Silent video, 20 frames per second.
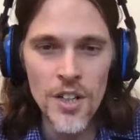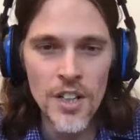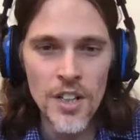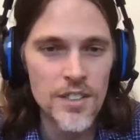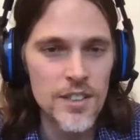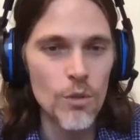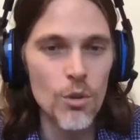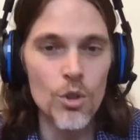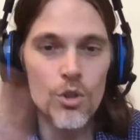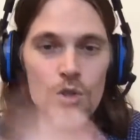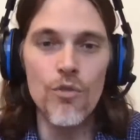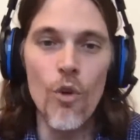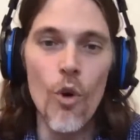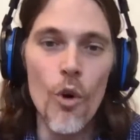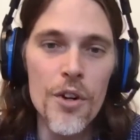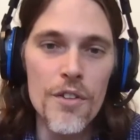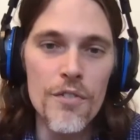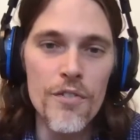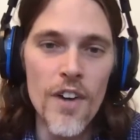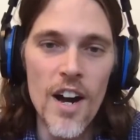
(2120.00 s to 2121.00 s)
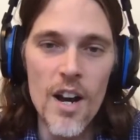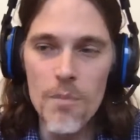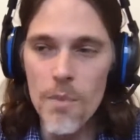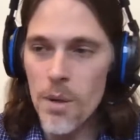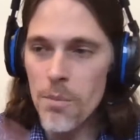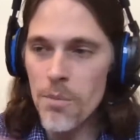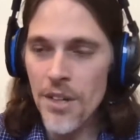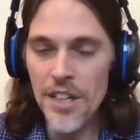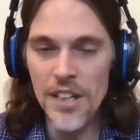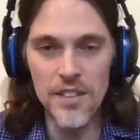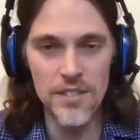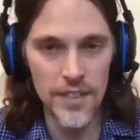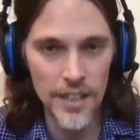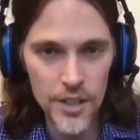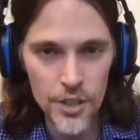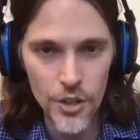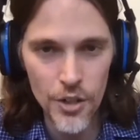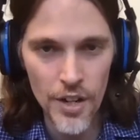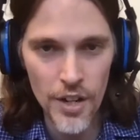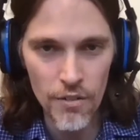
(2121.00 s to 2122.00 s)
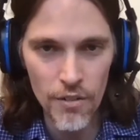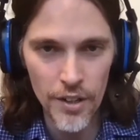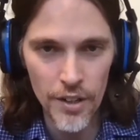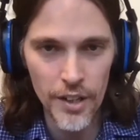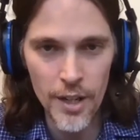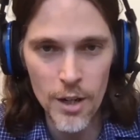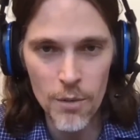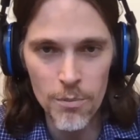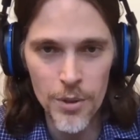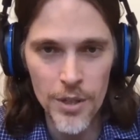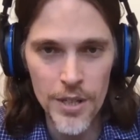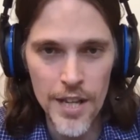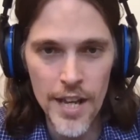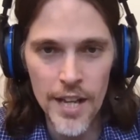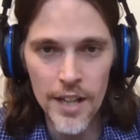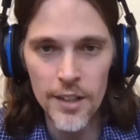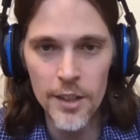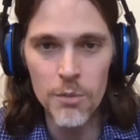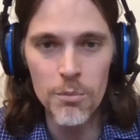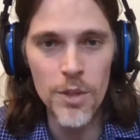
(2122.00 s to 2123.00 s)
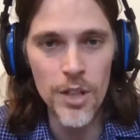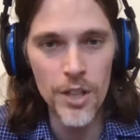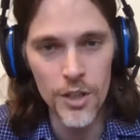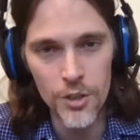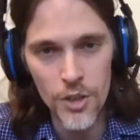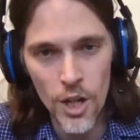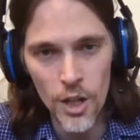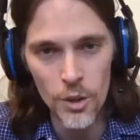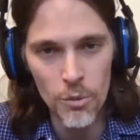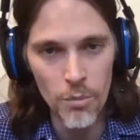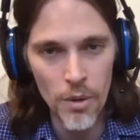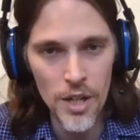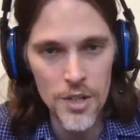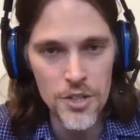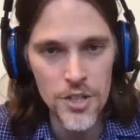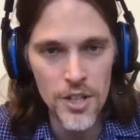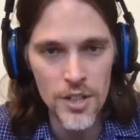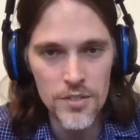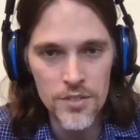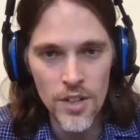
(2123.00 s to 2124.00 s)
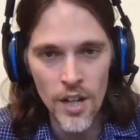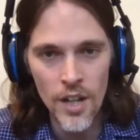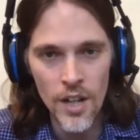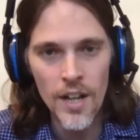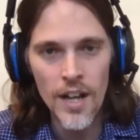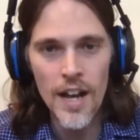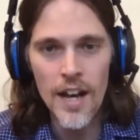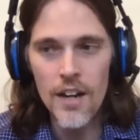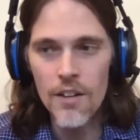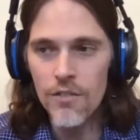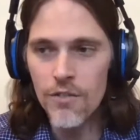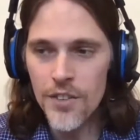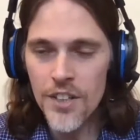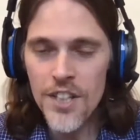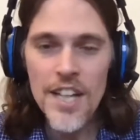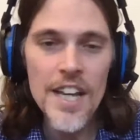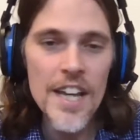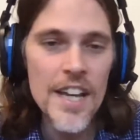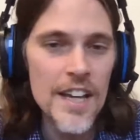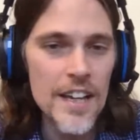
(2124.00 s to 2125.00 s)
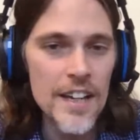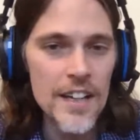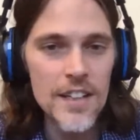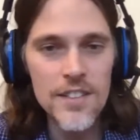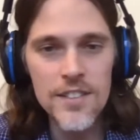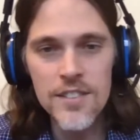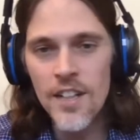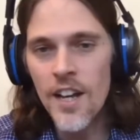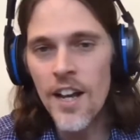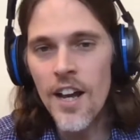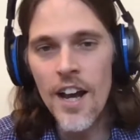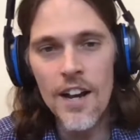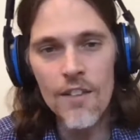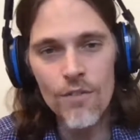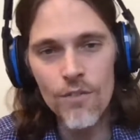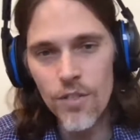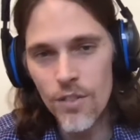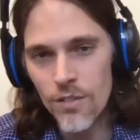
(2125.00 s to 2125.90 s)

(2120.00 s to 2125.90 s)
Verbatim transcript: Someone who's forty-five, maybe an executive at a company handling million dollar budgets, have kids, have,